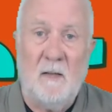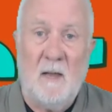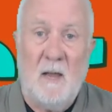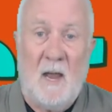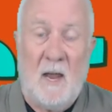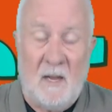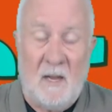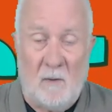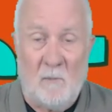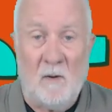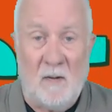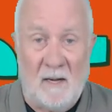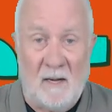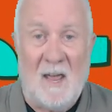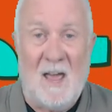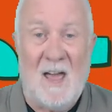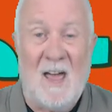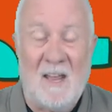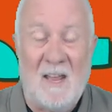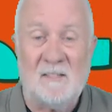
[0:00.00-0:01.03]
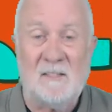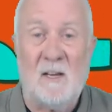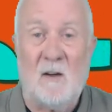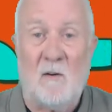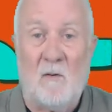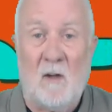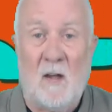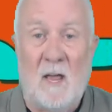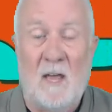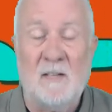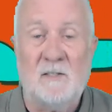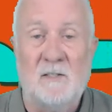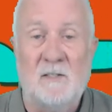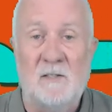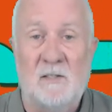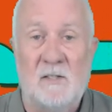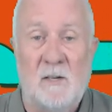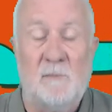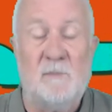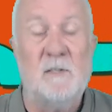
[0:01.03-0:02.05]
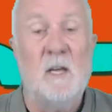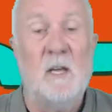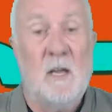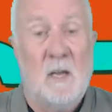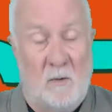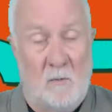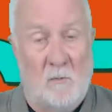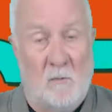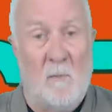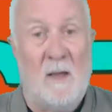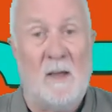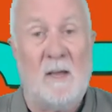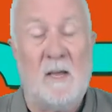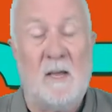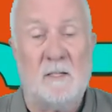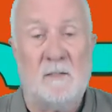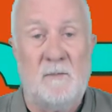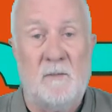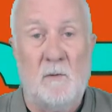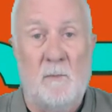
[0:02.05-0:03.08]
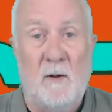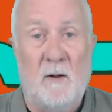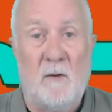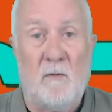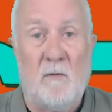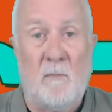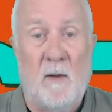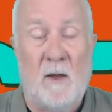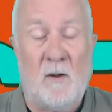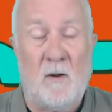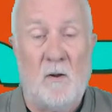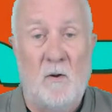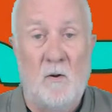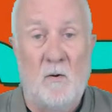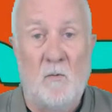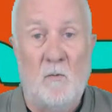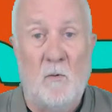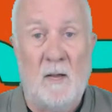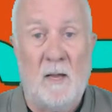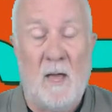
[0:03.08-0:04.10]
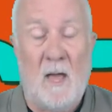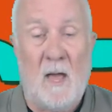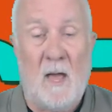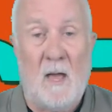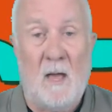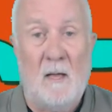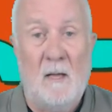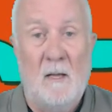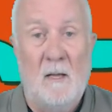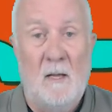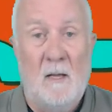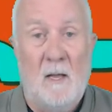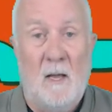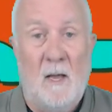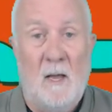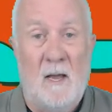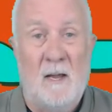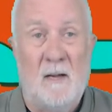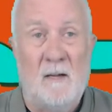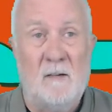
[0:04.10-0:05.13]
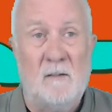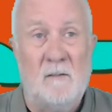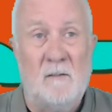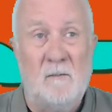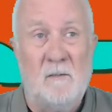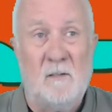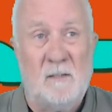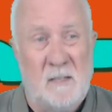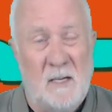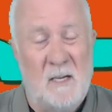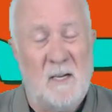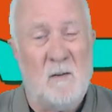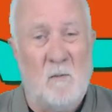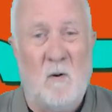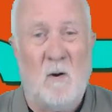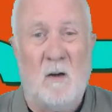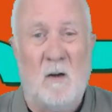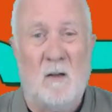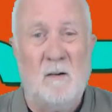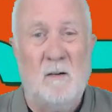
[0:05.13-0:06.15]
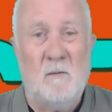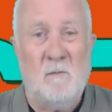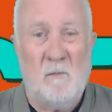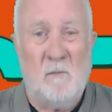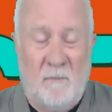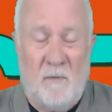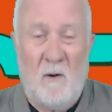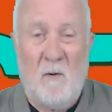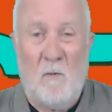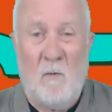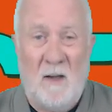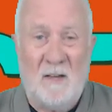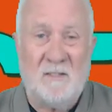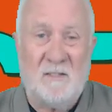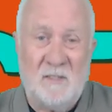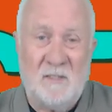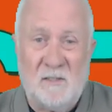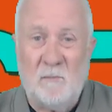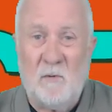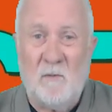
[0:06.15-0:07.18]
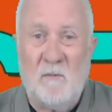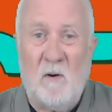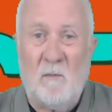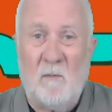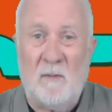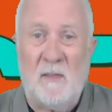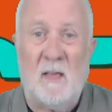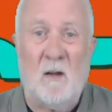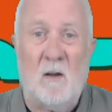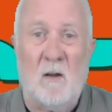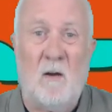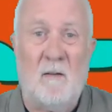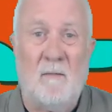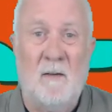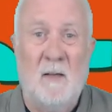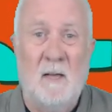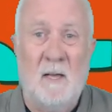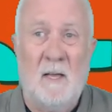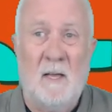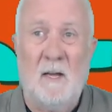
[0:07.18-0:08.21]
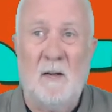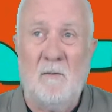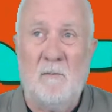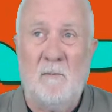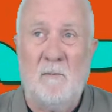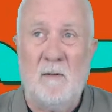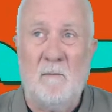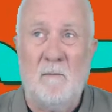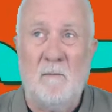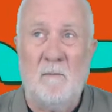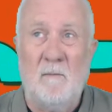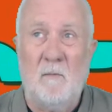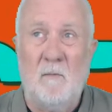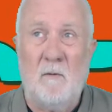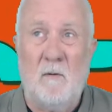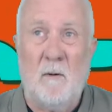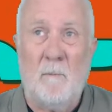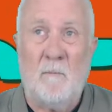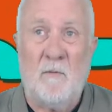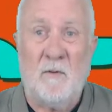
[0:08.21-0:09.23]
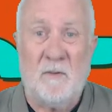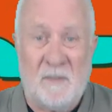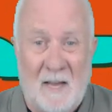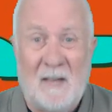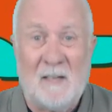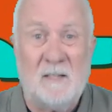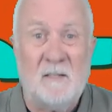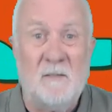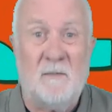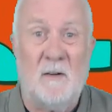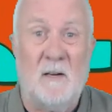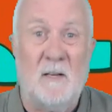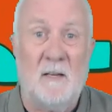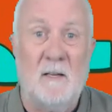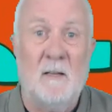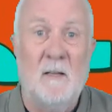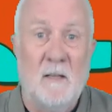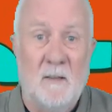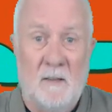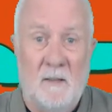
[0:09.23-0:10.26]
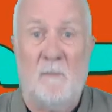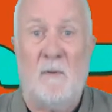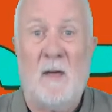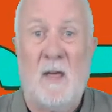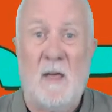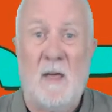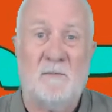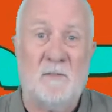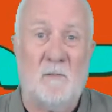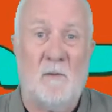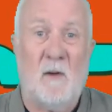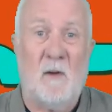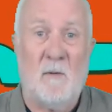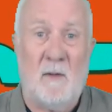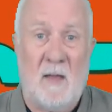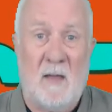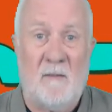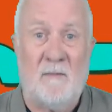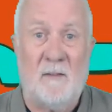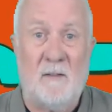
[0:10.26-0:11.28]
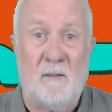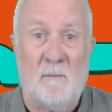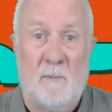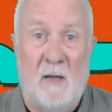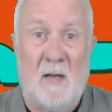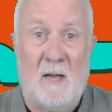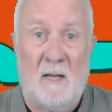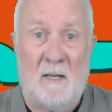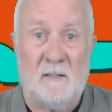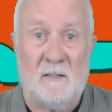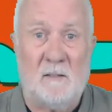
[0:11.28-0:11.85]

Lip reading: and it will enhance our relationships. It will make us feel better about who we are, and I tell you what, we'll find ways just to move on with our life a little bit more productively than perhaps the way we have in the past.